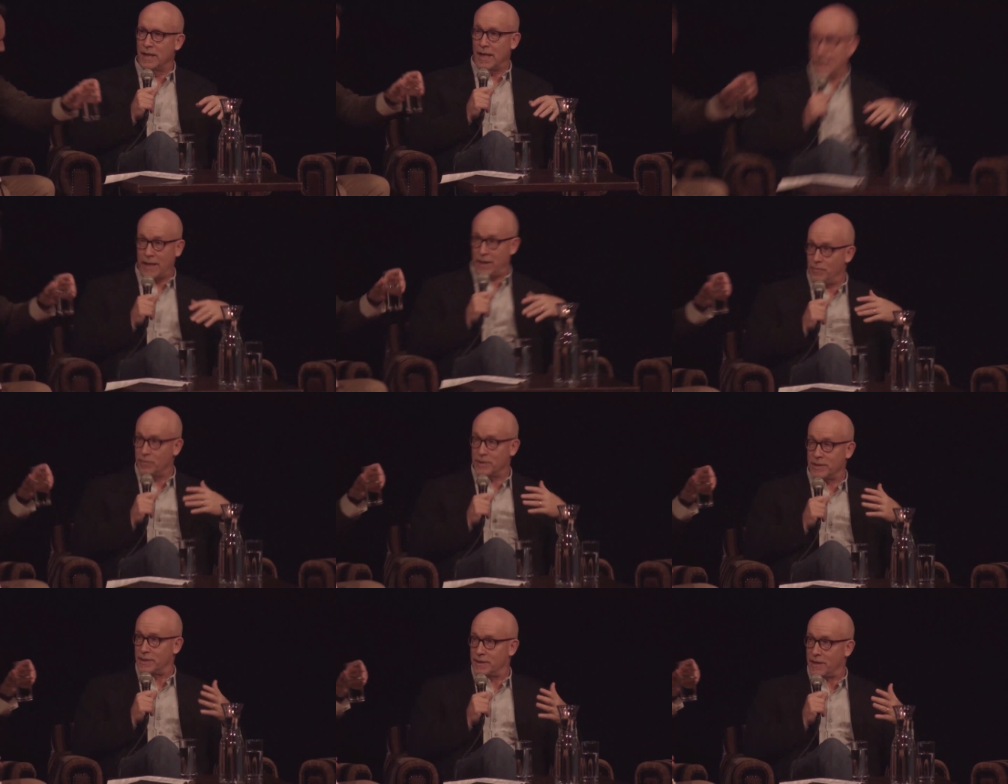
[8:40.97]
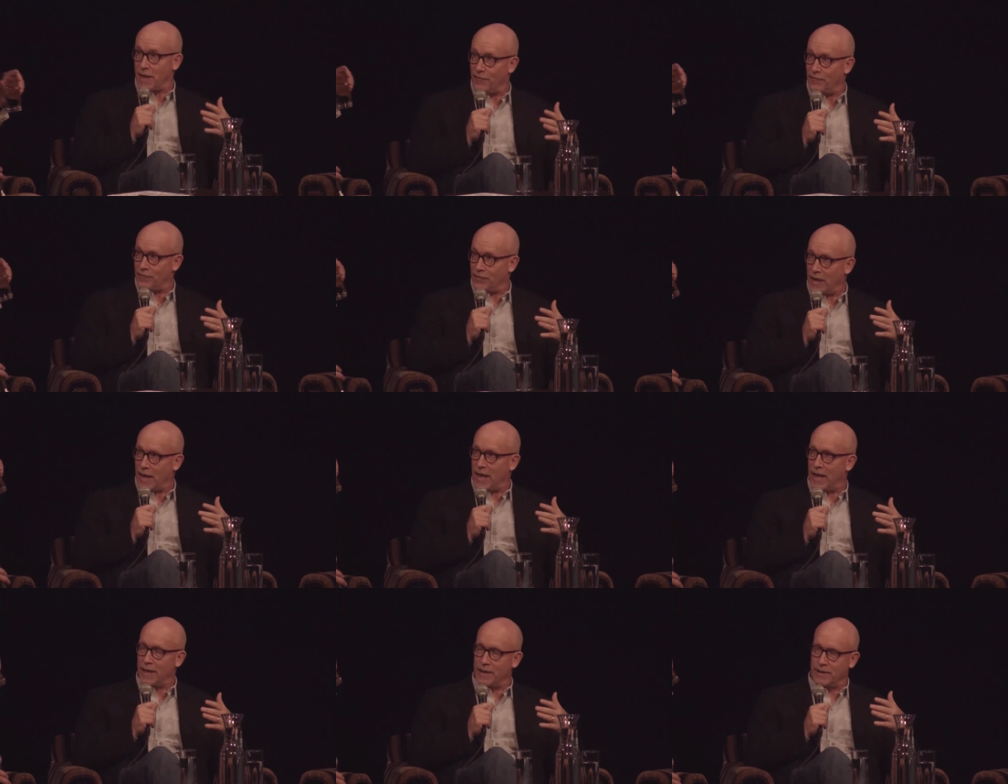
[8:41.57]
And he was a tough
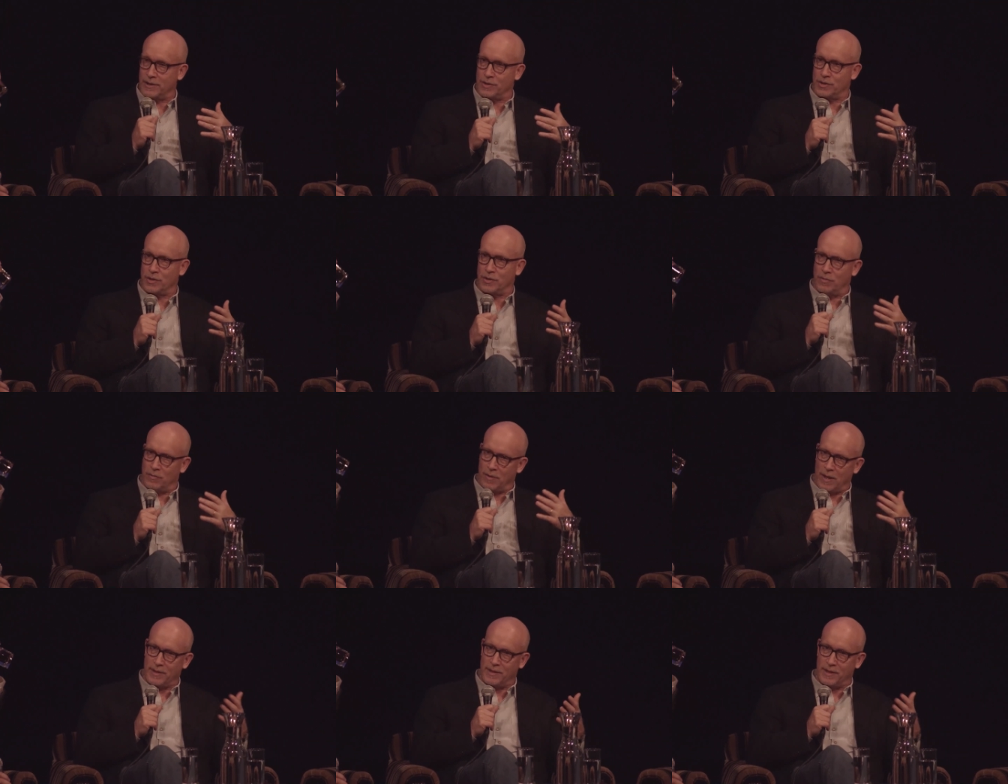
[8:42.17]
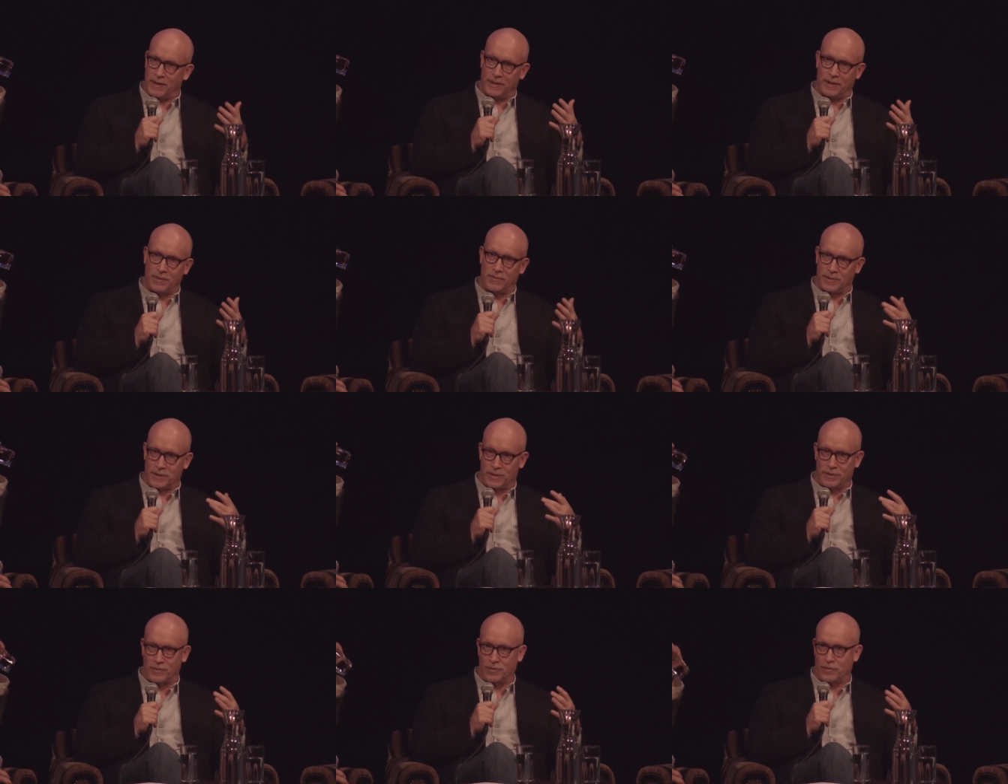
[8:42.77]
guy, and so I think there
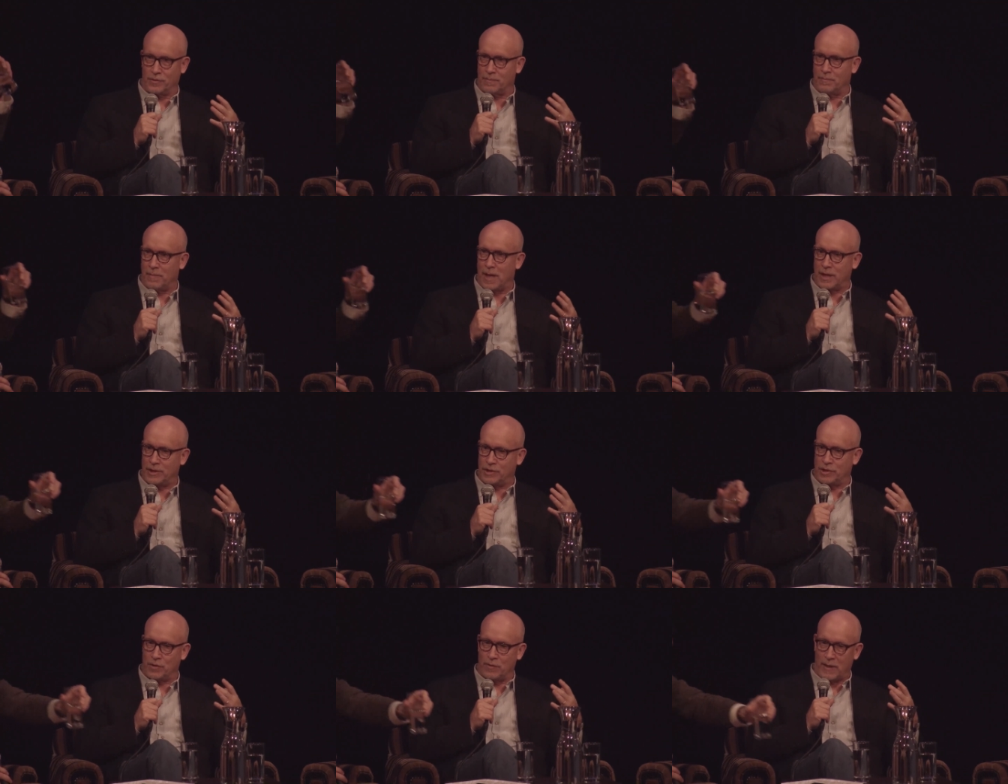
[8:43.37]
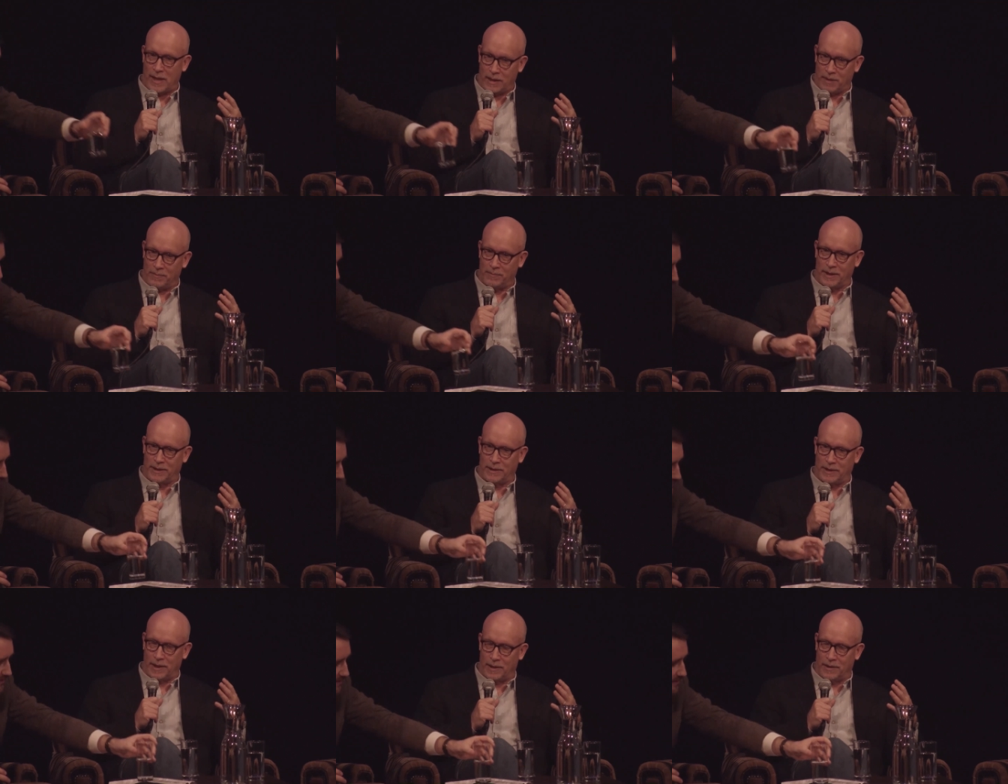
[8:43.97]
was a certain macho
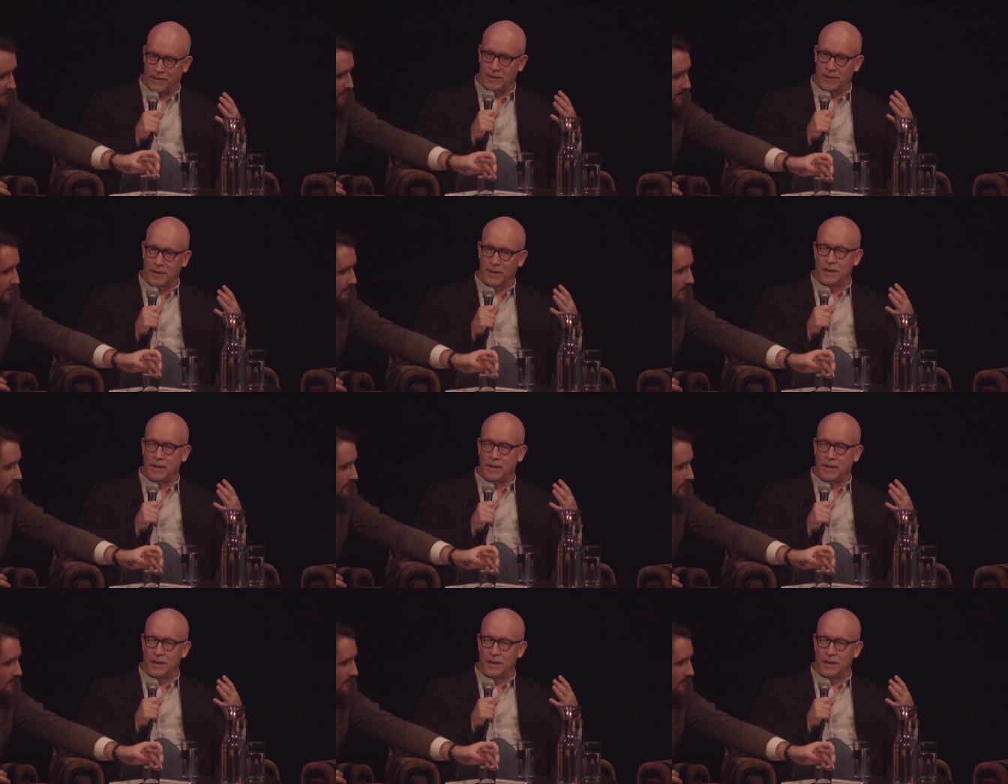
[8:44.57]
element there.